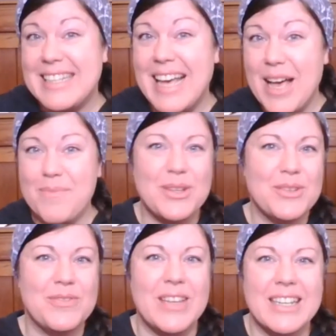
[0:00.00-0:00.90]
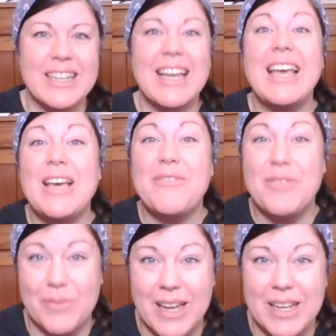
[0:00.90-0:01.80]
Stamp your feet. If
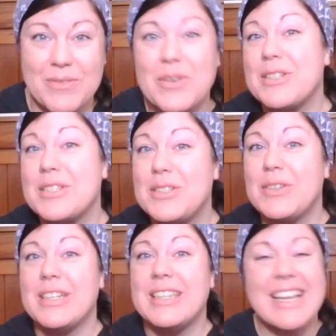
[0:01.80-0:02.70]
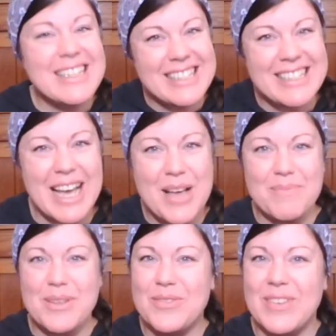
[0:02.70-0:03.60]
you're ready for a story, then
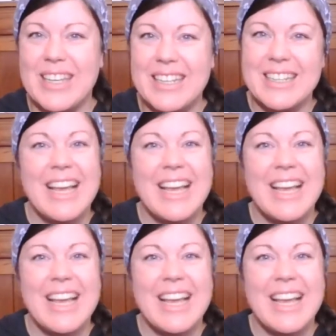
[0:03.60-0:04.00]
stamp your feet.